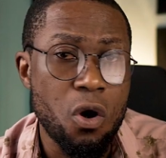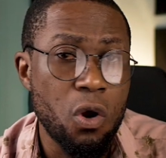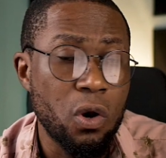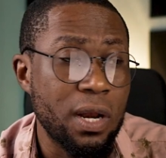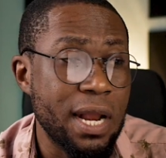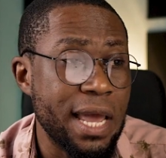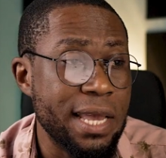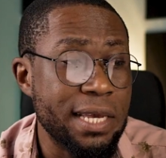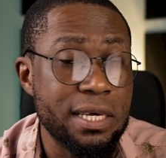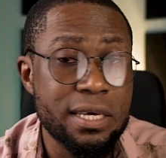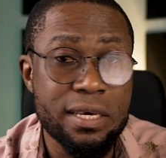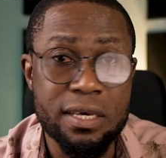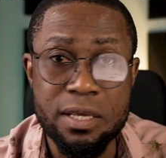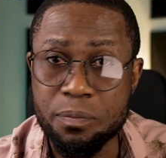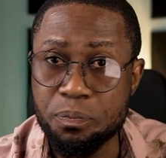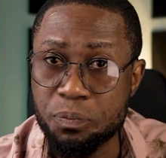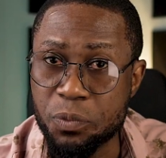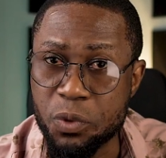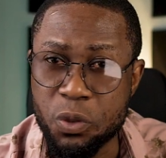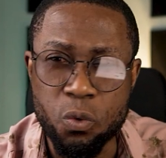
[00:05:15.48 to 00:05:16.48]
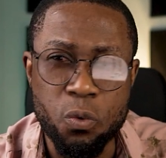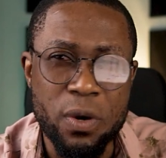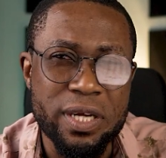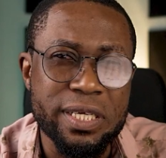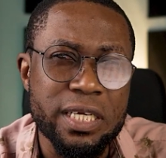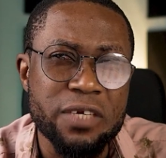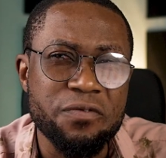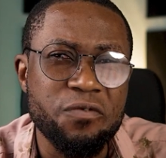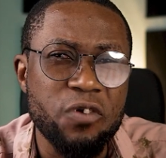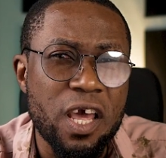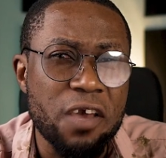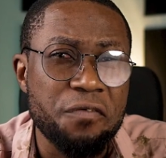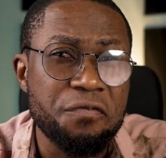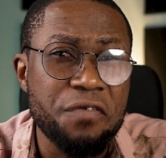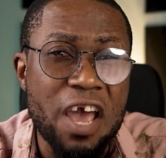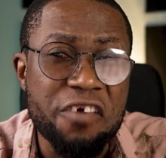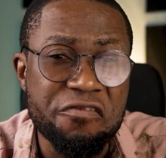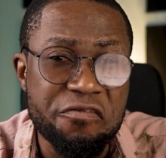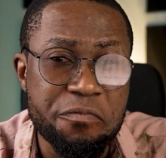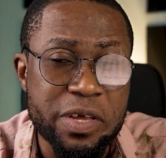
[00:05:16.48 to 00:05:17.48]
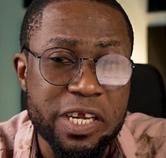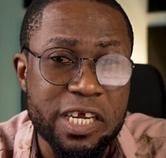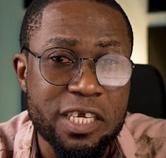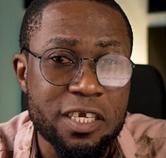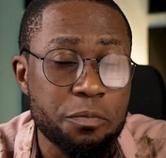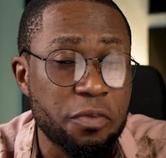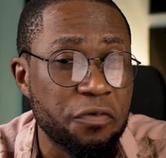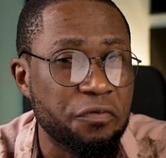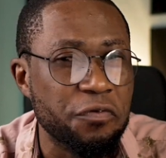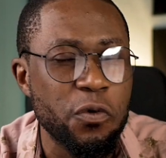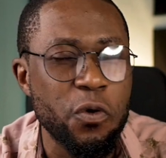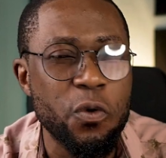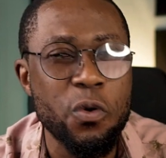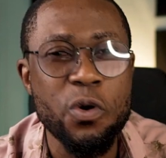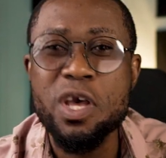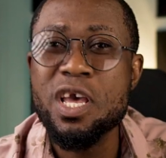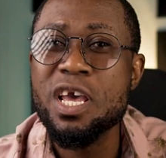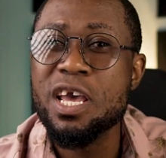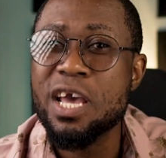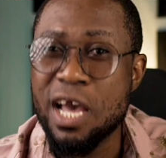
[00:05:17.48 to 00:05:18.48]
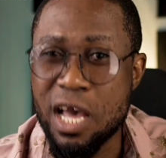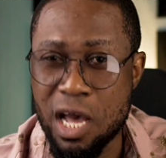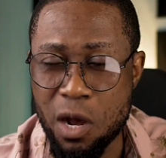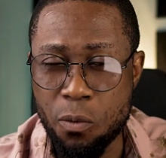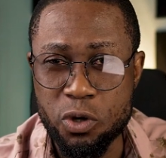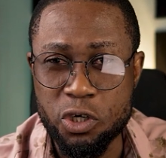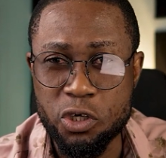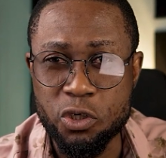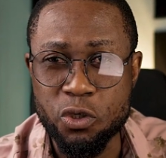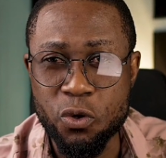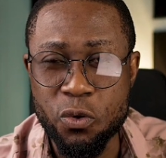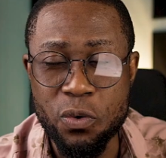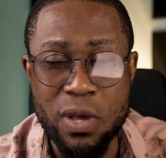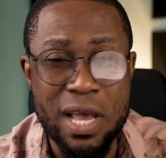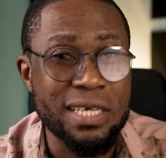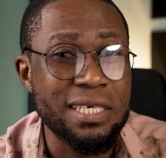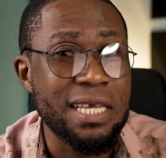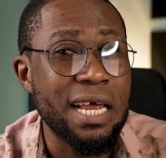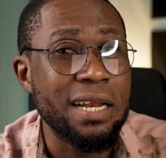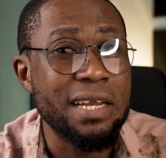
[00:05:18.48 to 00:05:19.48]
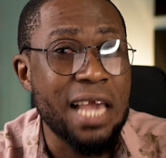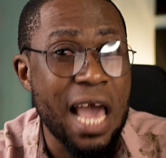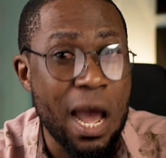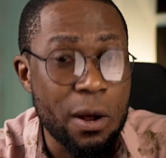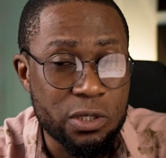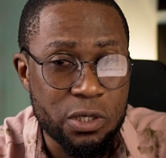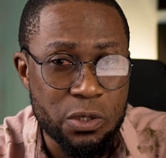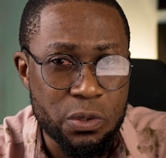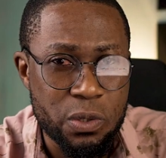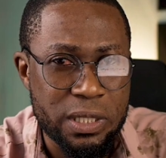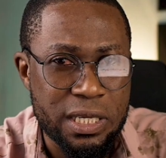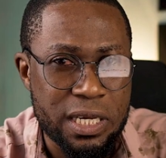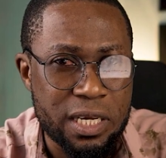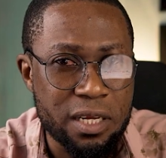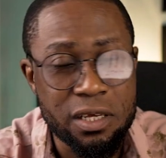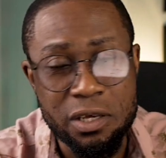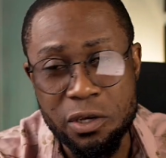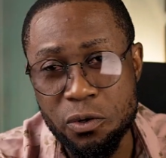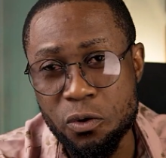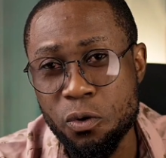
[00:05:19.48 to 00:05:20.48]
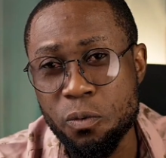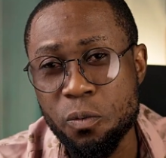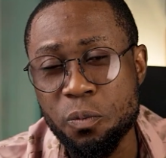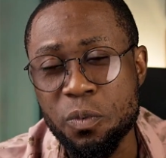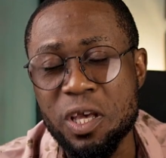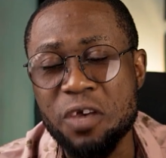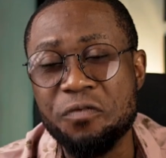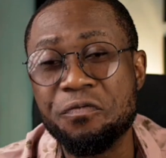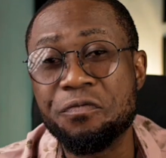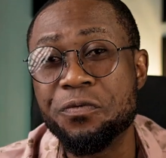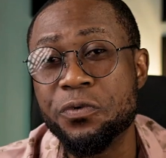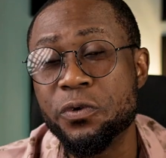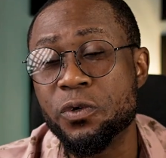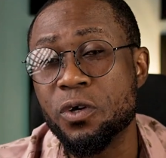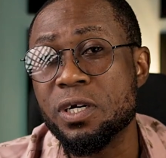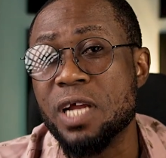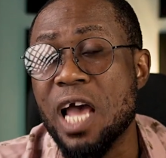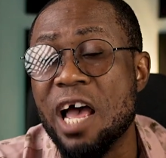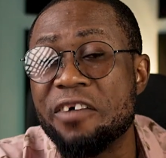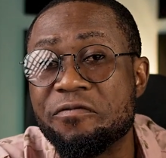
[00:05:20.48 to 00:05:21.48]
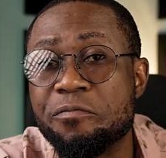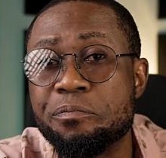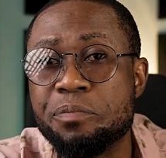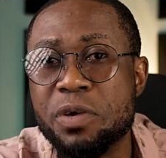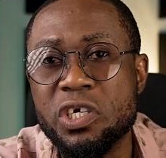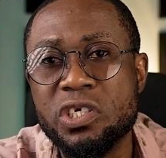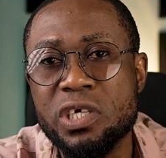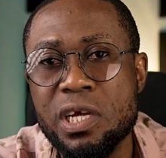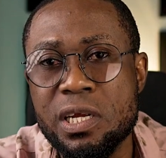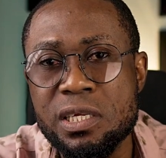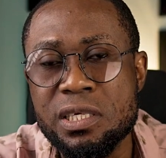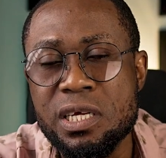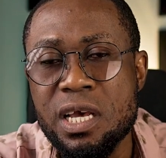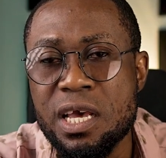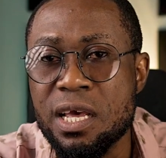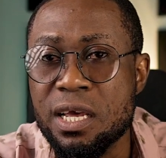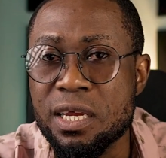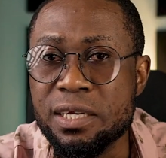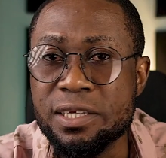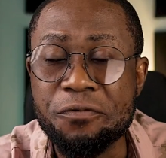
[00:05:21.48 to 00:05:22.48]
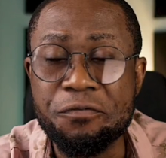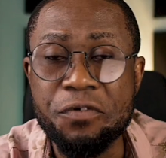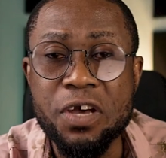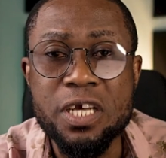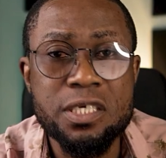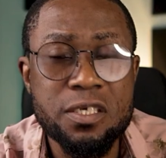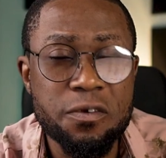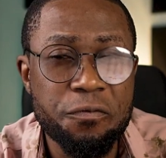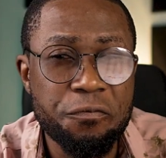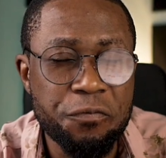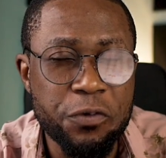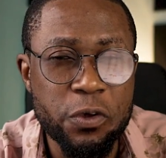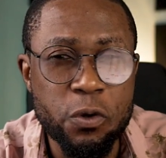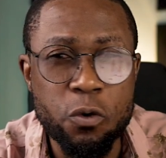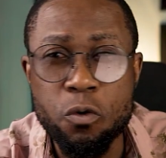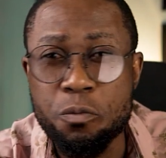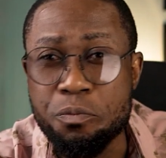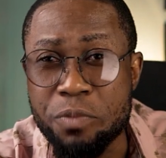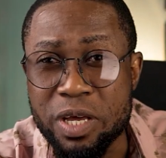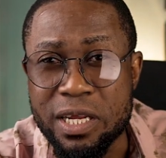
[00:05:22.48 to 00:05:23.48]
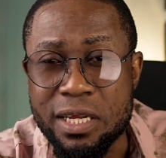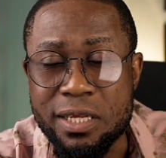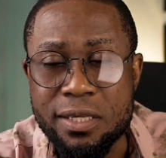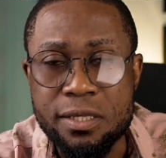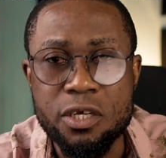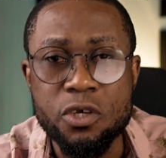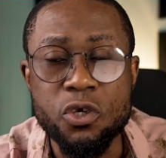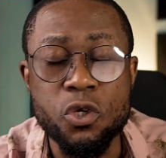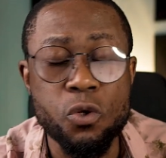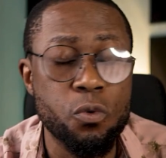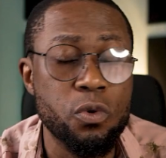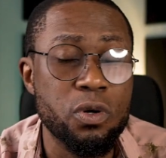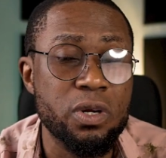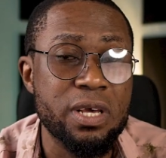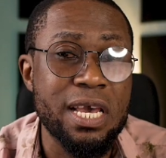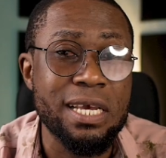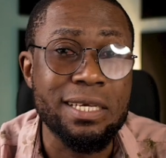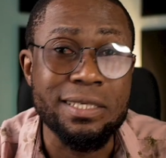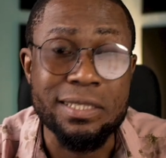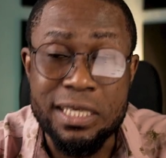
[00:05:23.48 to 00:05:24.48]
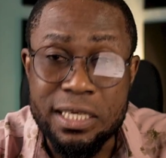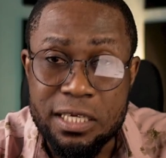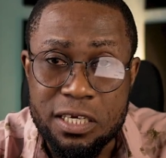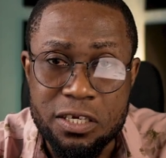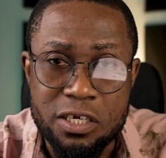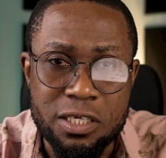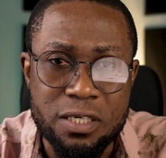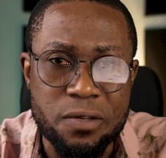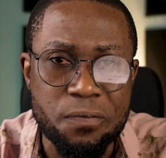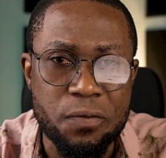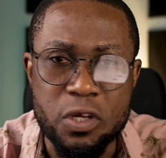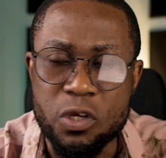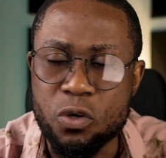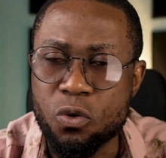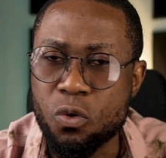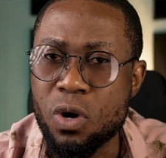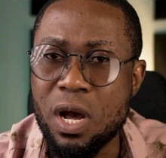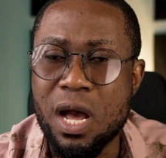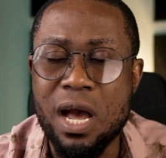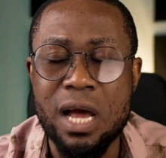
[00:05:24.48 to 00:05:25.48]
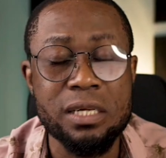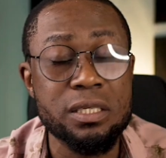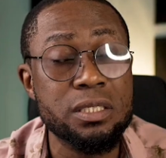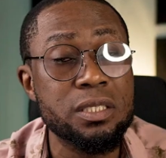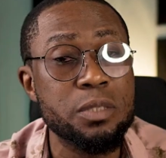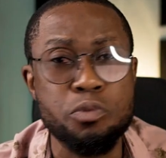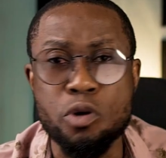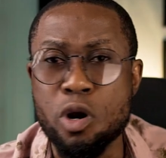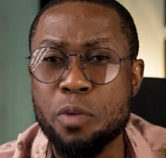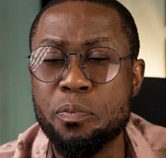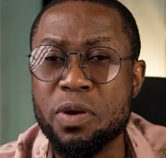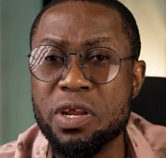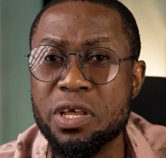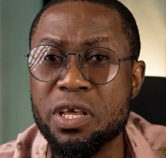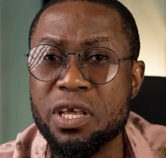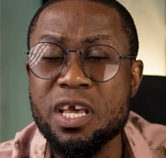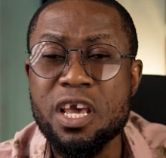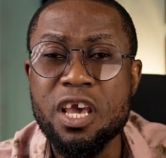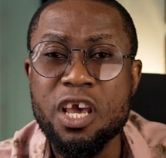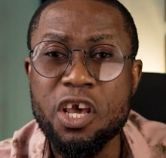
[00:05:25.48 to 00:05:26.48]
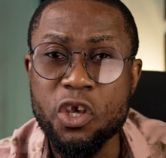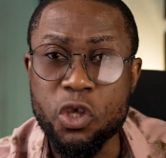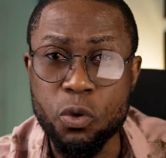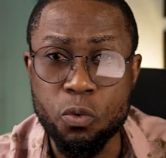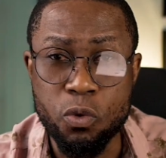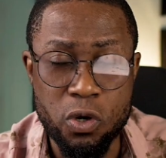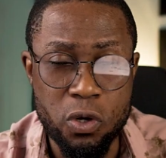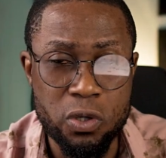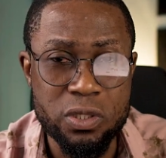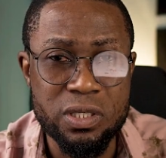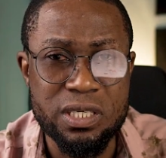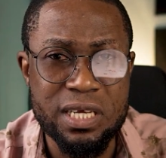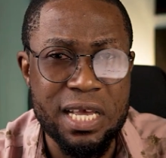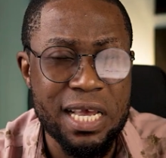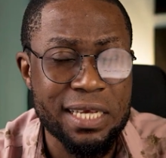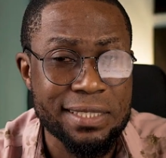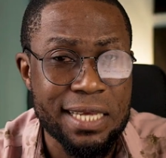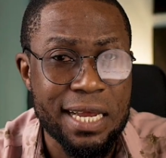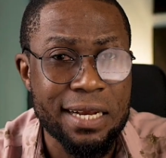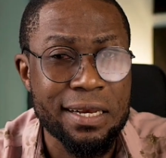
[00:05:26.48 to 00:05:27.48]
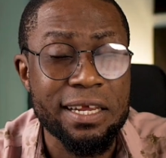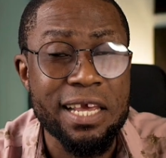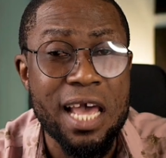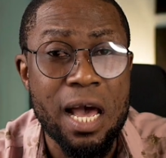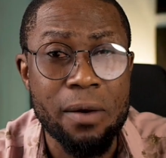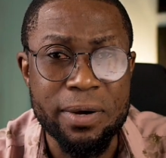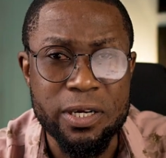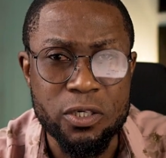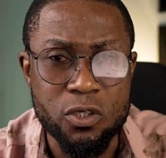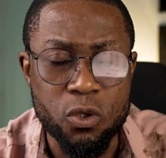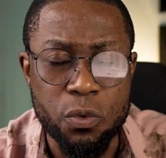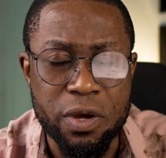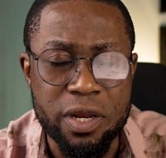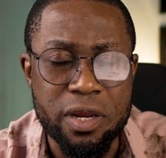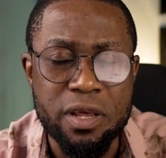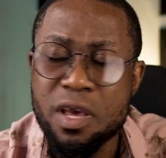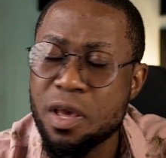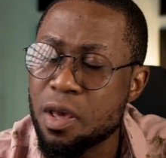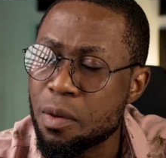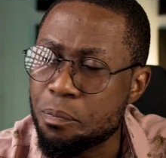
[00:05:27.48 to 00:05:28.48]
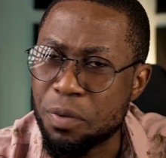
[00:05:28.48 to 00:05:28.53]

Unlike you waited for like 5 minutes before I will show you exactly how to use it. If you don't have patience, the first few minutes you will exit this video and probably you will not see exactly how I do it.